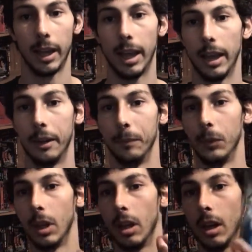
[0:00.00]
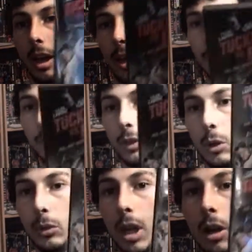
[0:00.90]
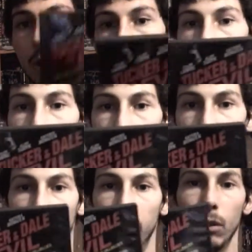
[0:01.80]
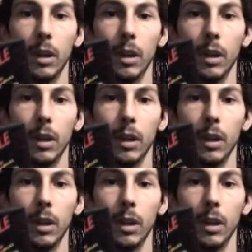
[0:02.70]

And um, so Tucker and Dale versus Evil.